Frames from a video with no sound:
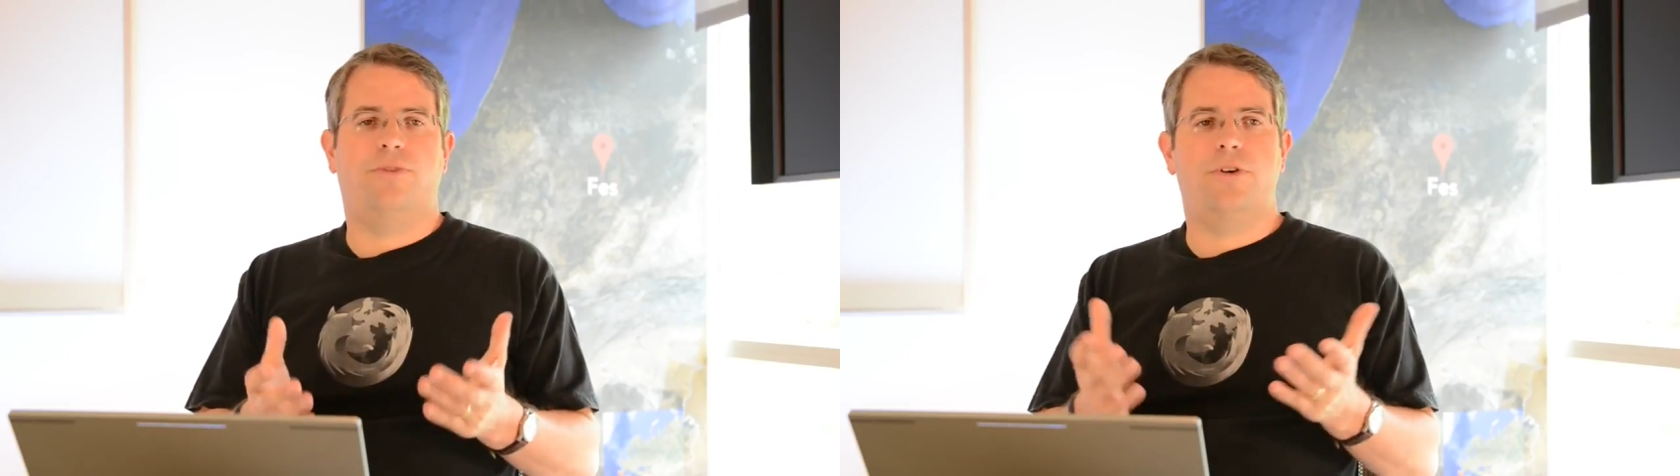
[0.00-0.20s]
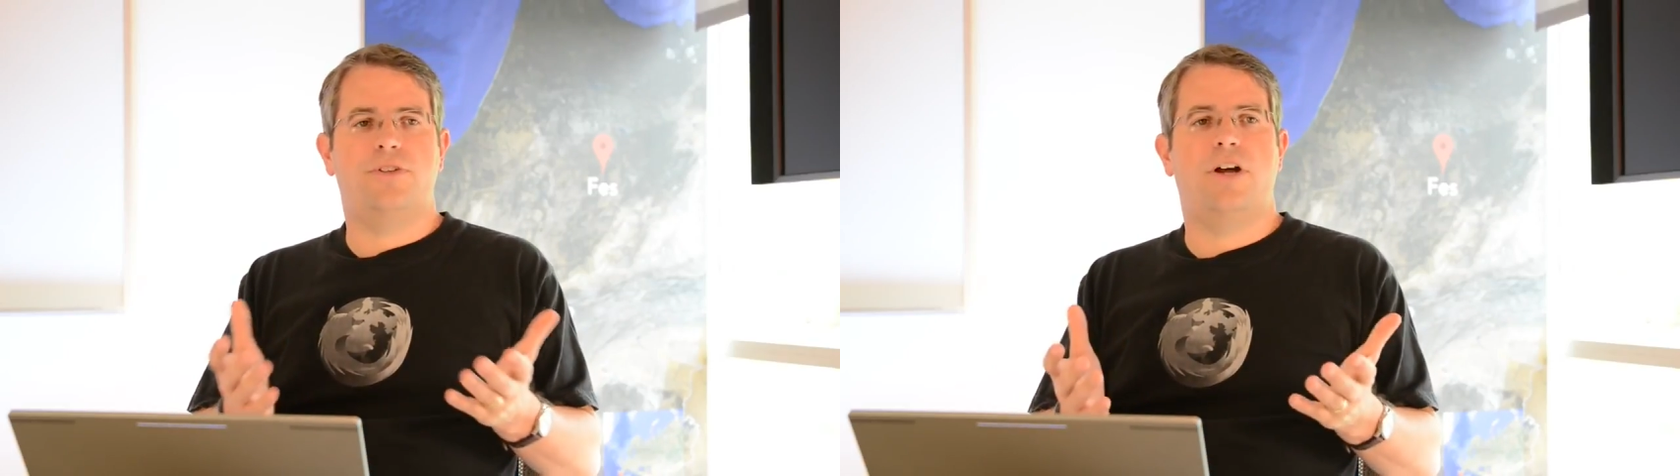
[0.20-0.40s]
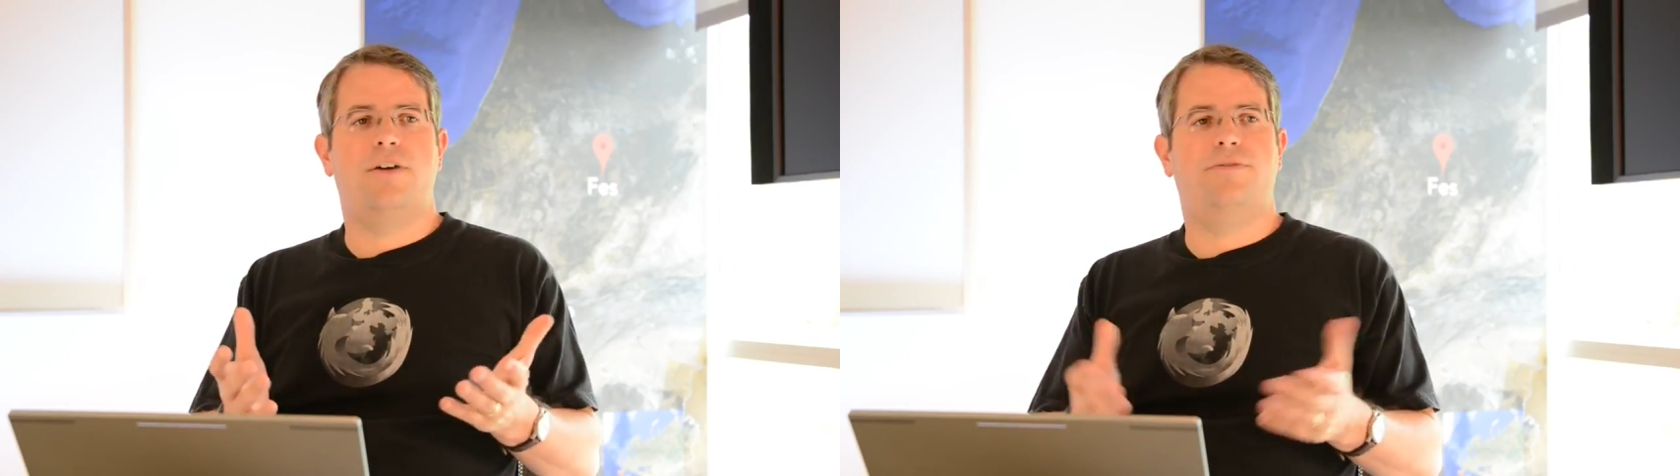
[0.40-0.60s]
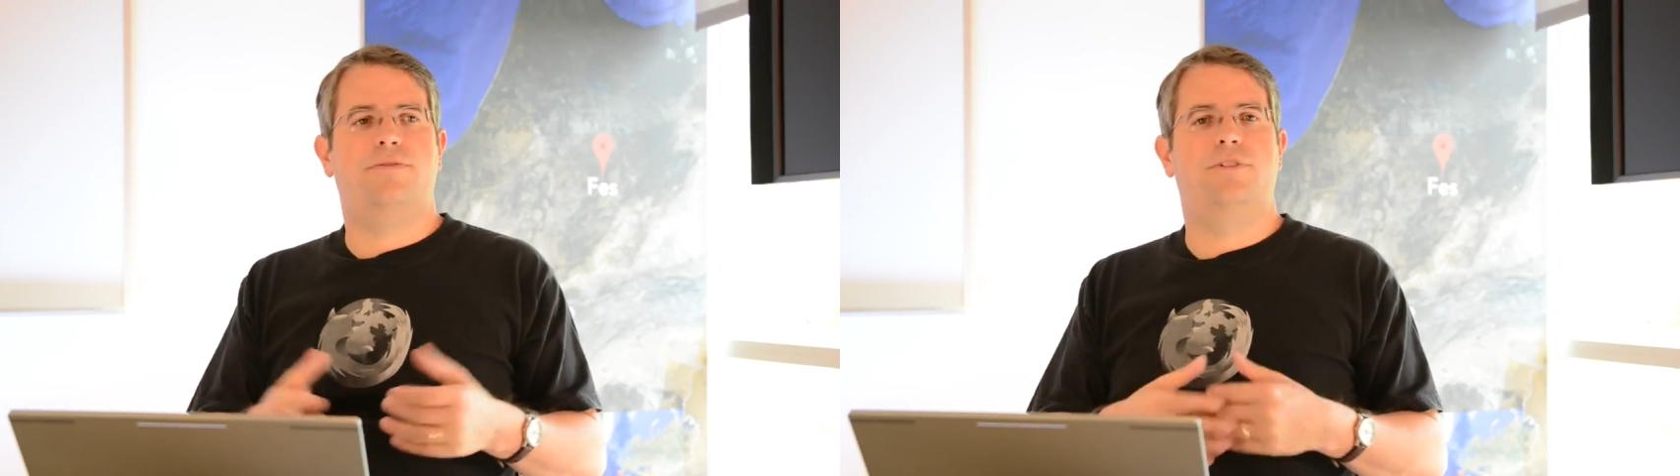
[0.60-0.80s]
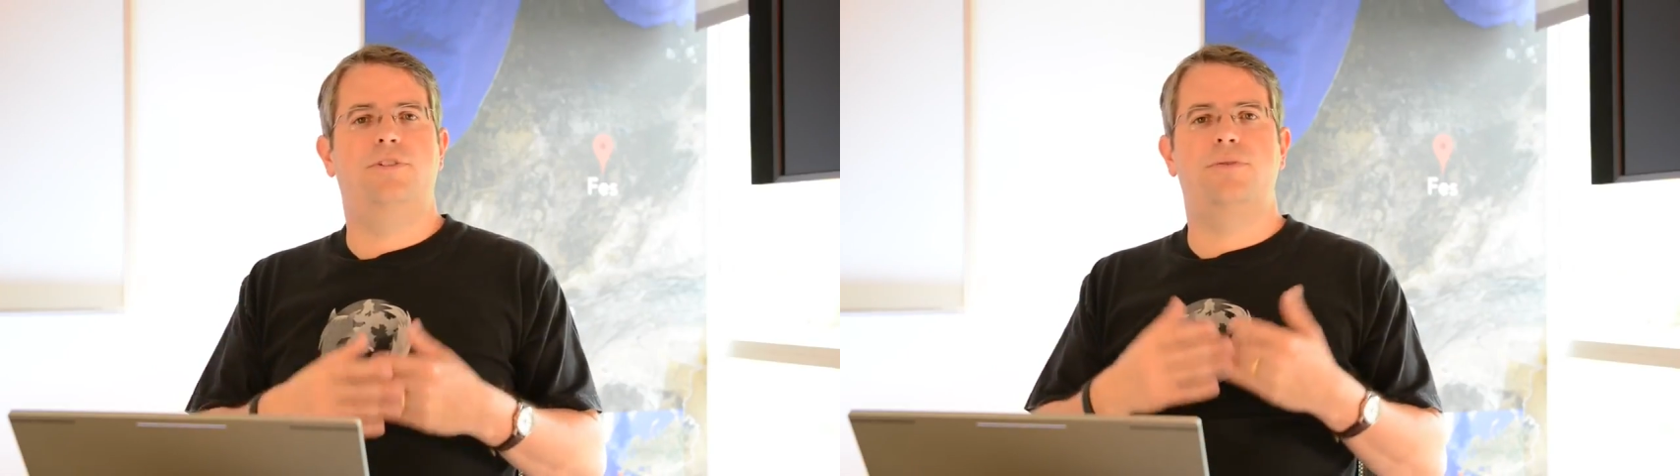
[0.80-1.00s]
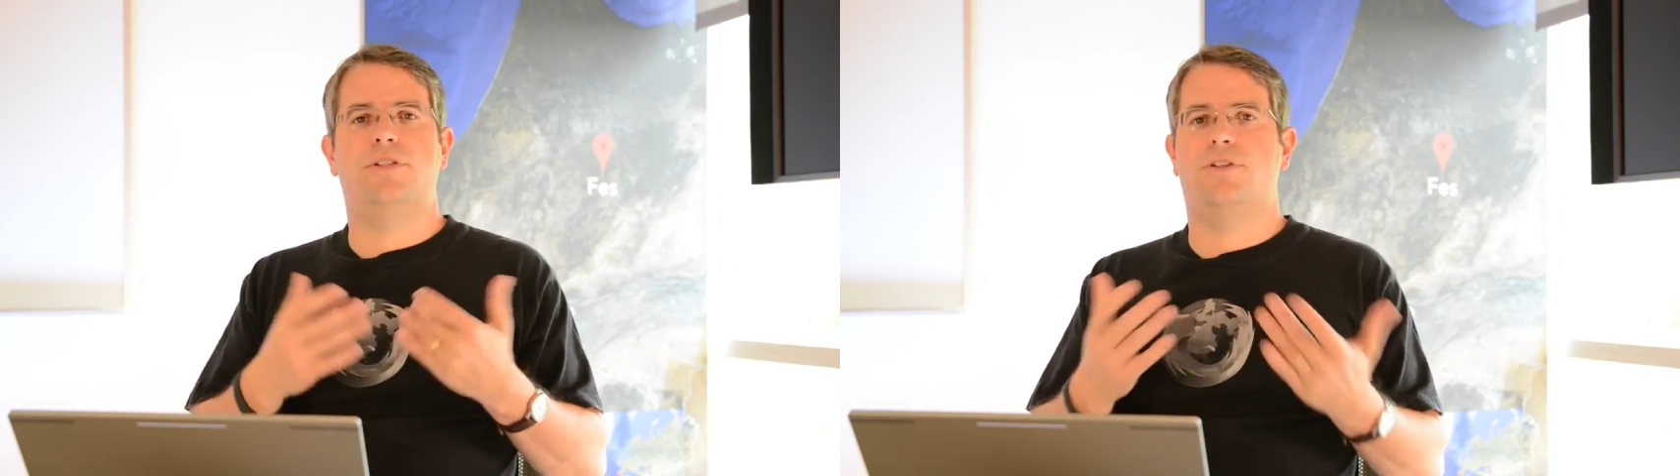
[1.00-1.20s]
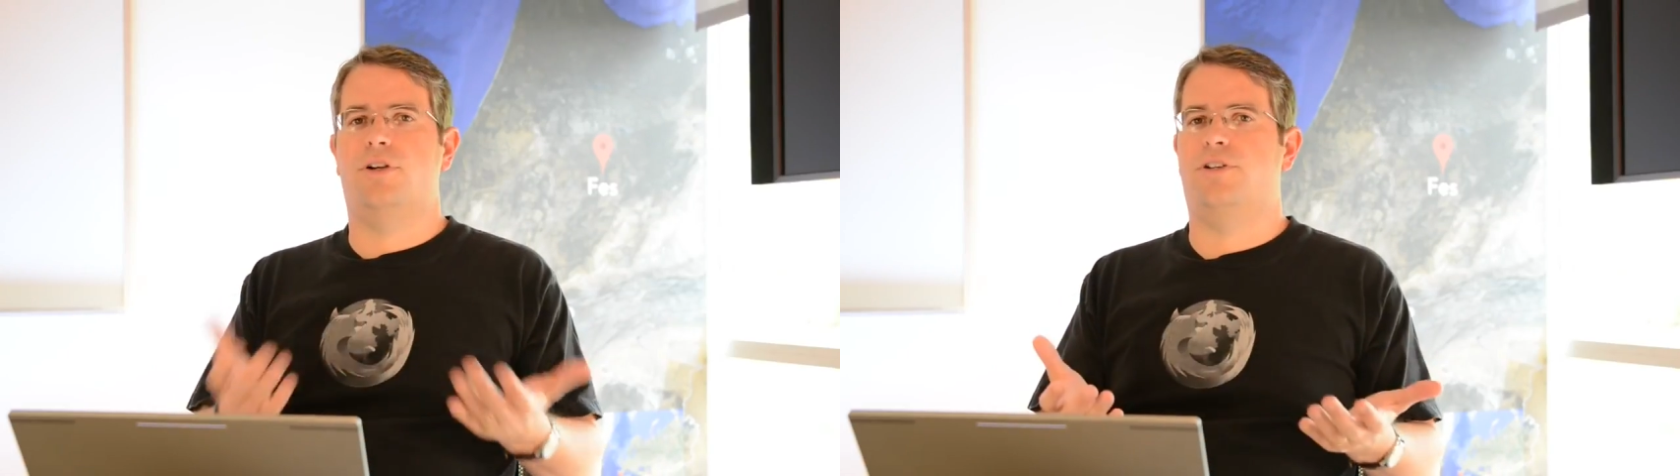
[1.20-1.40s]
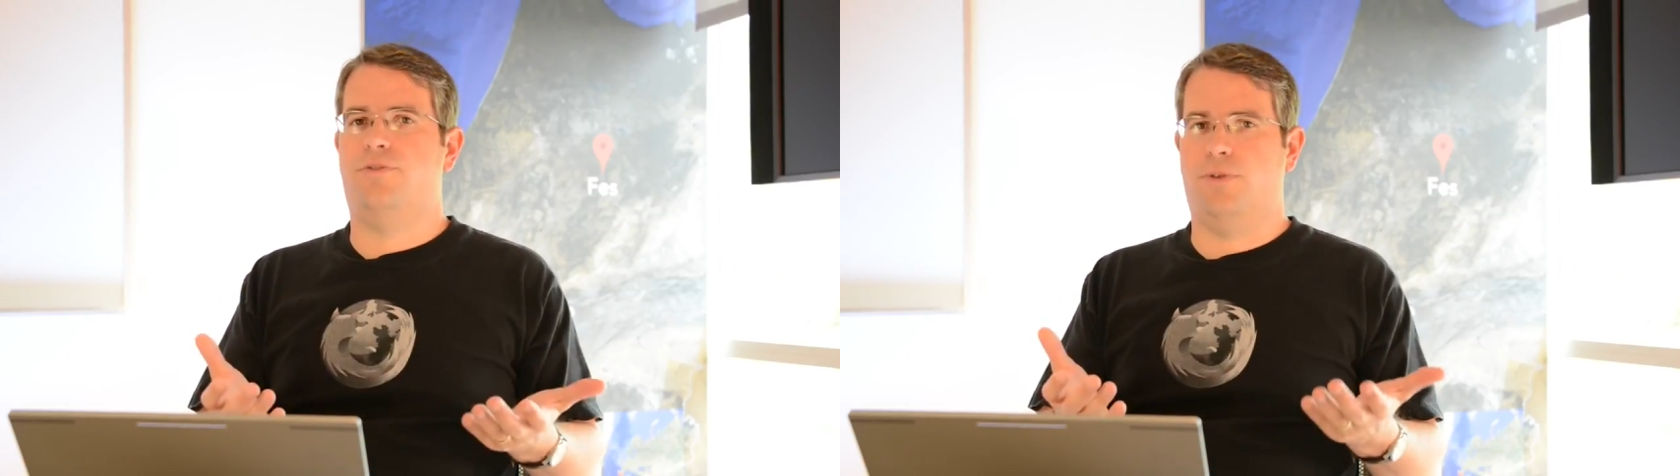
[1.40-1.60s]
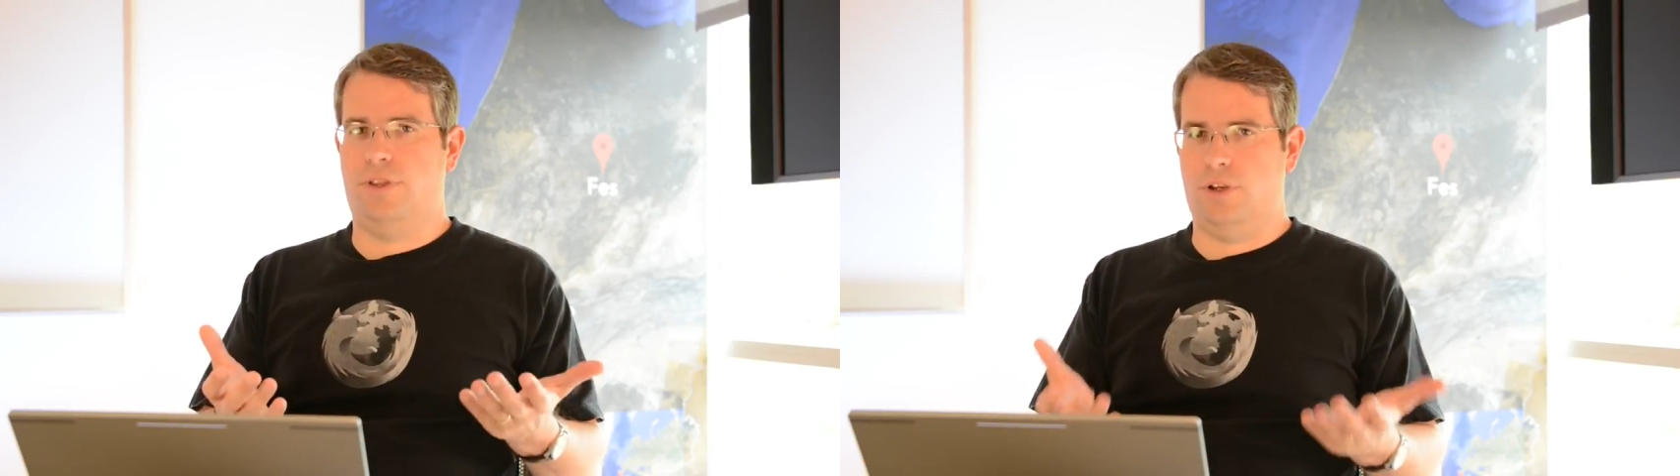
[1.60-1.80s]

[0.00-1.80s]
First off, do a search for the